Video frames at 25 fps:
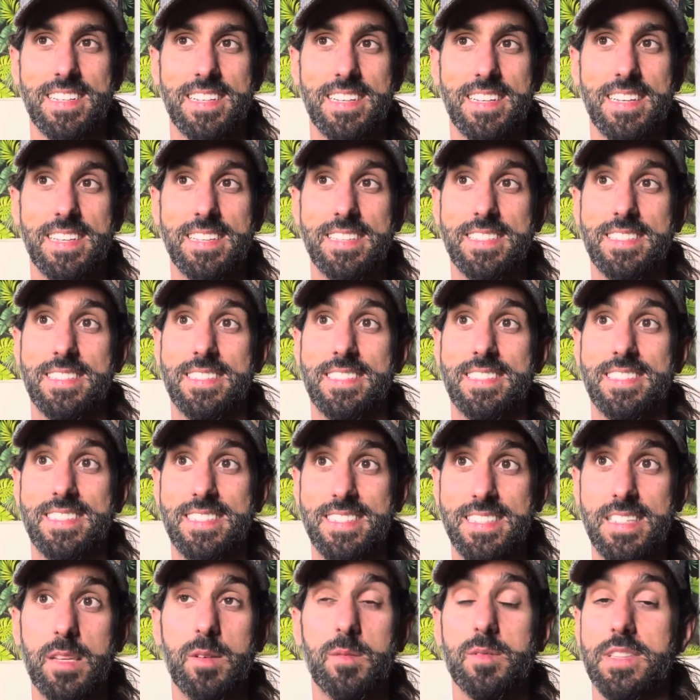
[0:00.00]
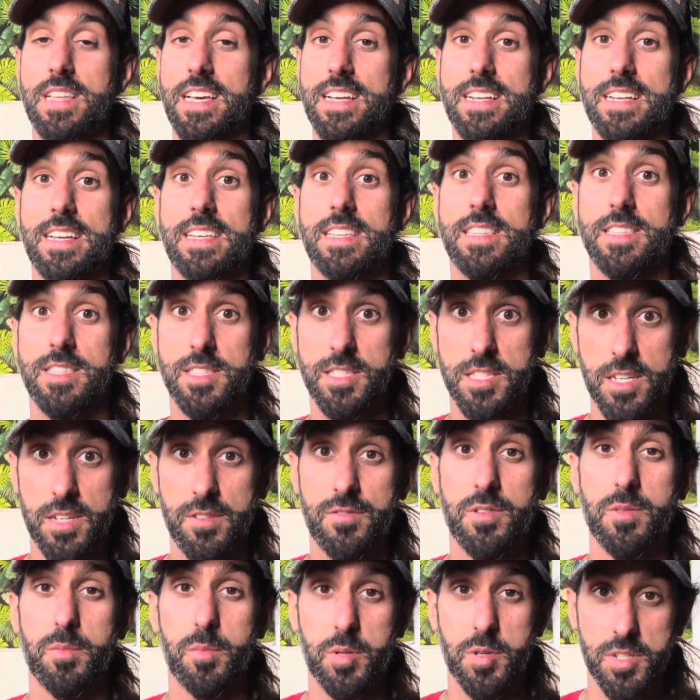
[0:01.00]
It seemed like a
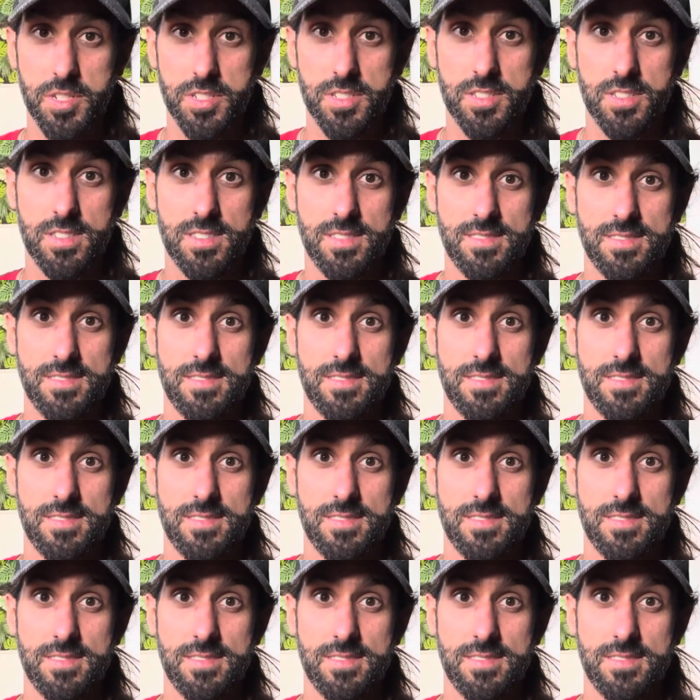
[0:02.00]
different person.